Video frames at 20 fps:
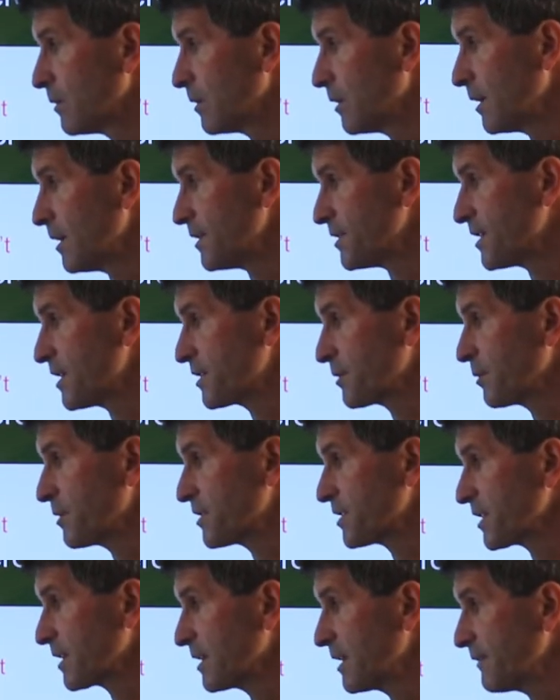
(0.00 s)
Is this one
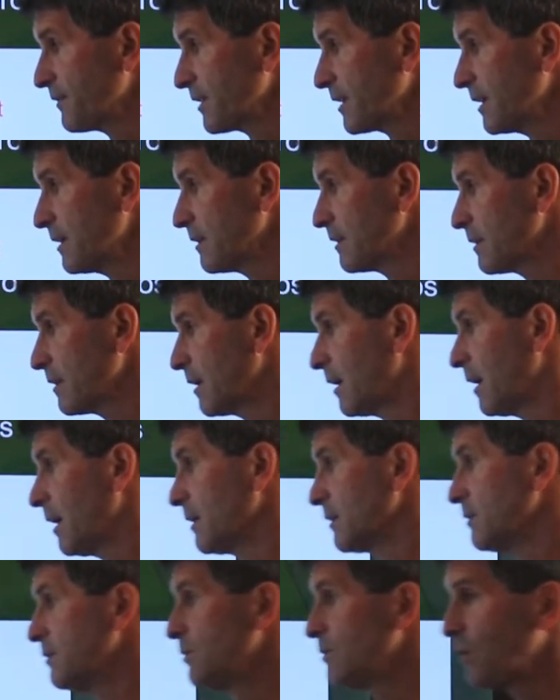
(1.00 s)
significant?
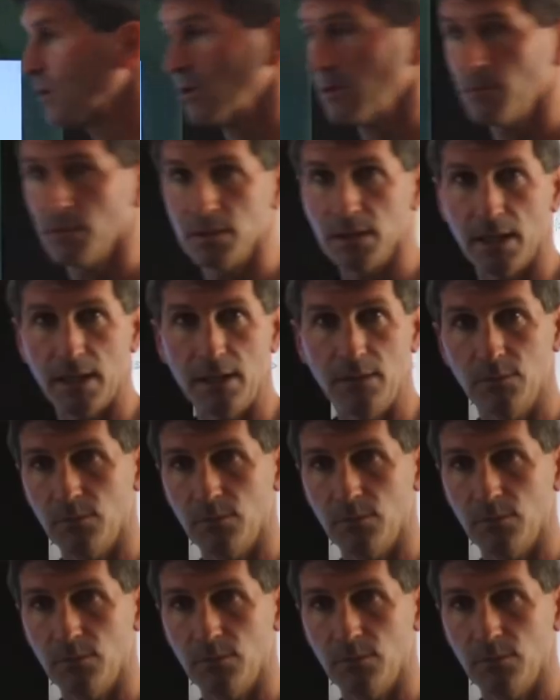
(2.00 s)
Normally,